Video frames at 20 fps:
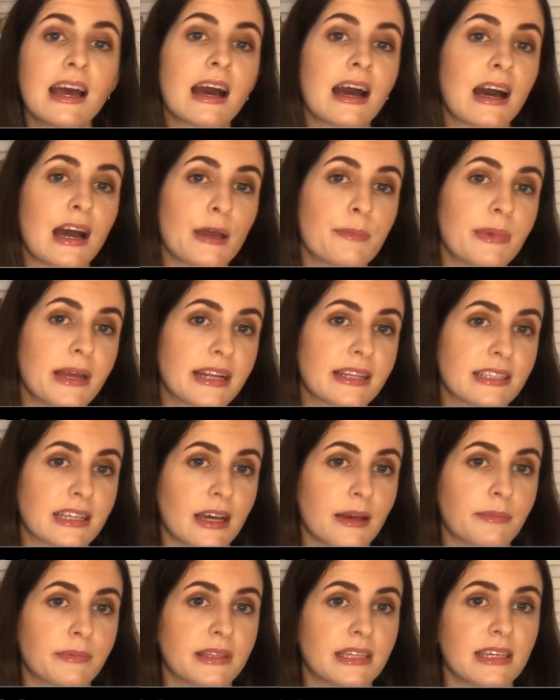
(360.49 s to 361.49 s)
I picked
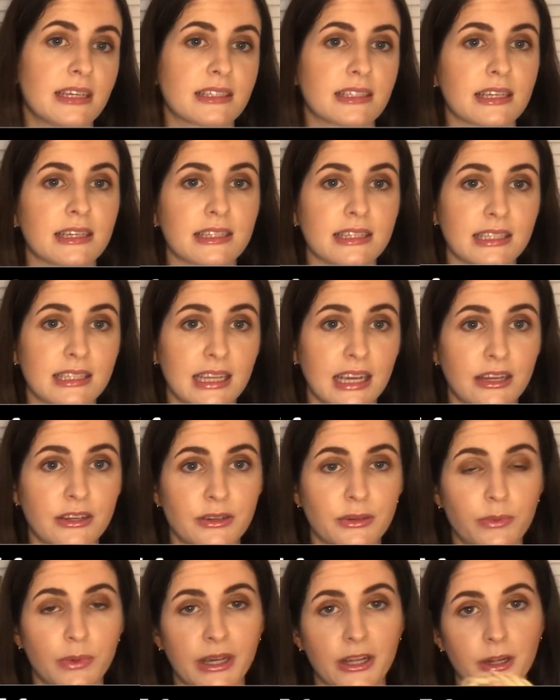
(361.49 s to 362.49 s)
up these
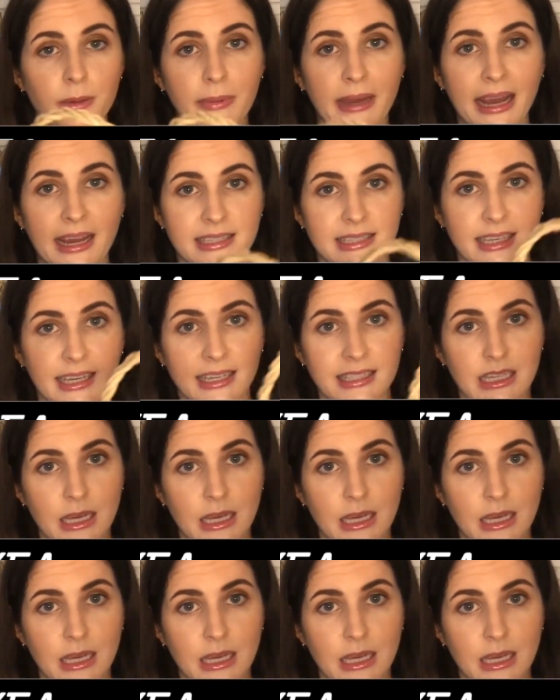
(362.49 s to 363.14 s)
standard wicker baskets.